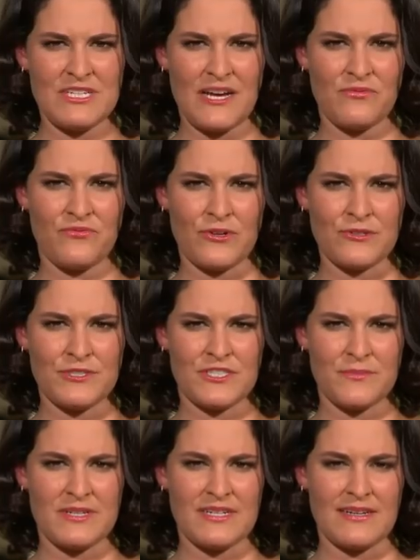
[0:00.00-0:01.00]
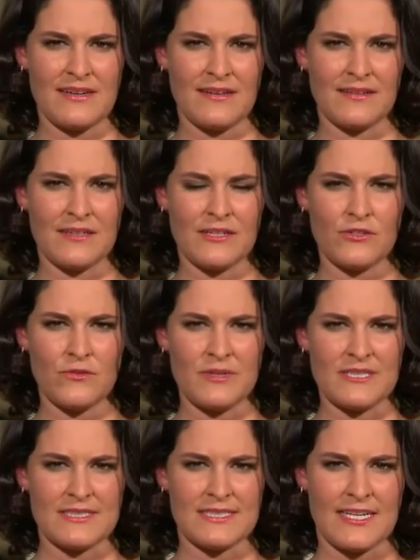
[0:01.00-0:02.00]
at first to be a little
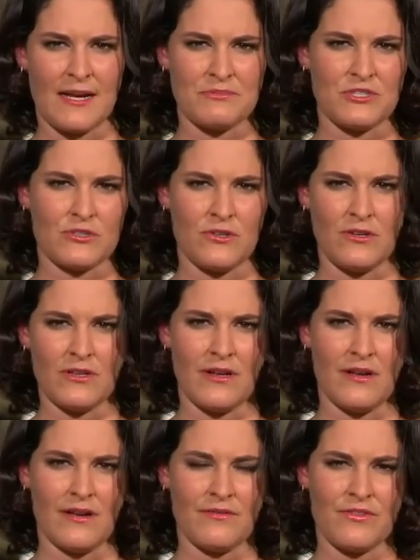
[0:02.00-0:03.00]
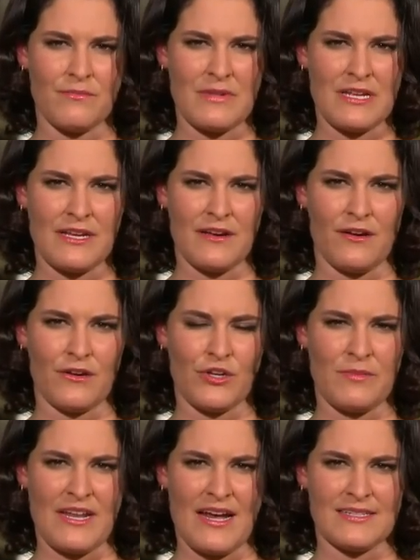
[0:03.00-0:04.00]
bit skeptical uh, of the media
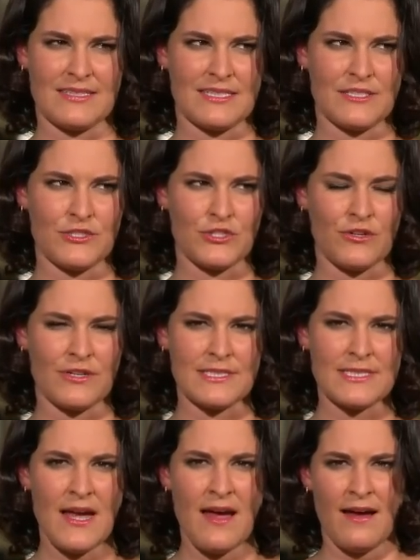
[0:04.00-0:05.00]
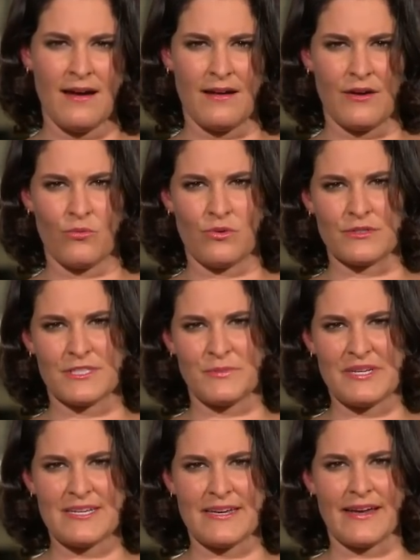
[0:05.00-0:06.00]
argument as these attorneys uh, were
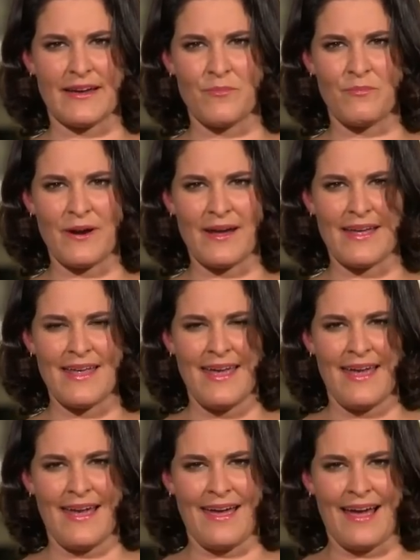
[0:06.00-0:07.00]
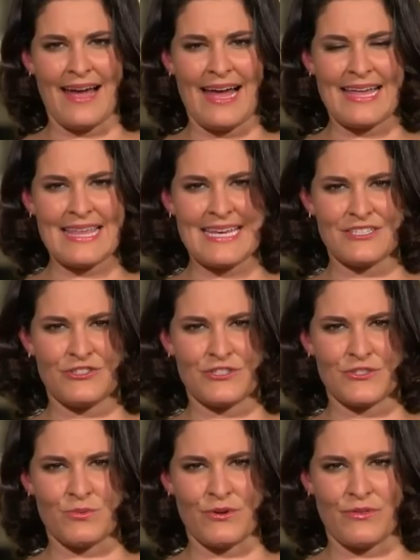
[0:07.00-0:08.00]
speaking. But uh, I, think it's
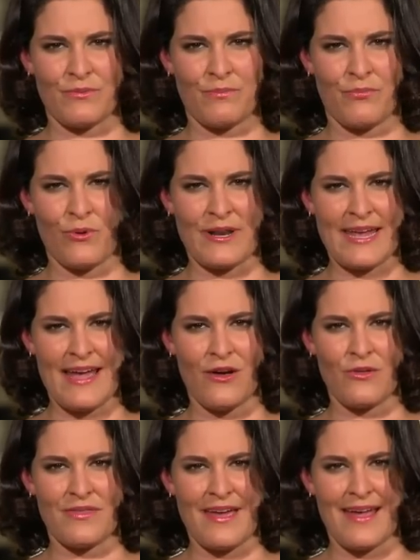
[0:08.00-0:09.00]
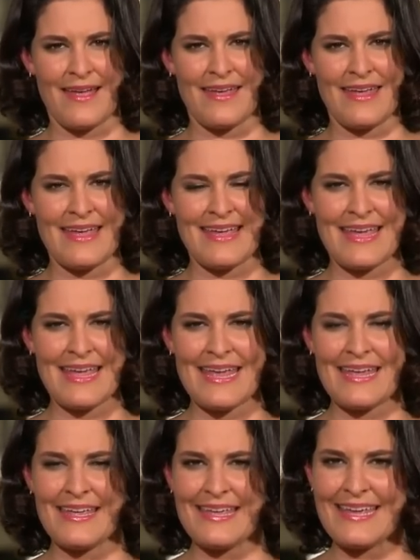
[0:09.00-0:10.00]
just worth pointing out that he,
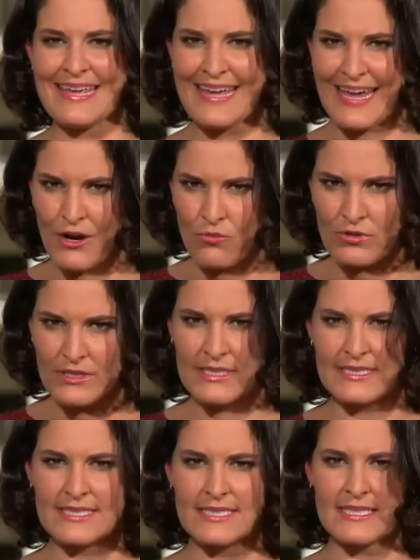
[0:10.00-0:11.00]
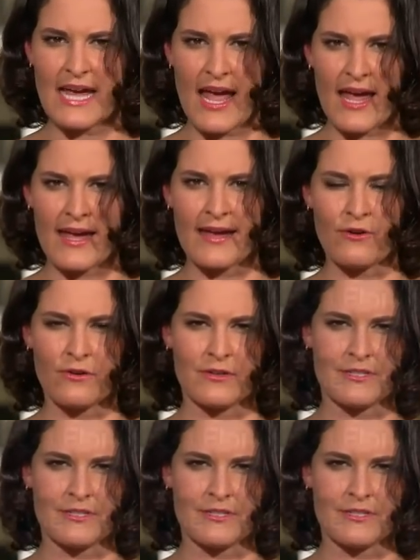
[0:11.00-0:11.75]
he, he can't really say or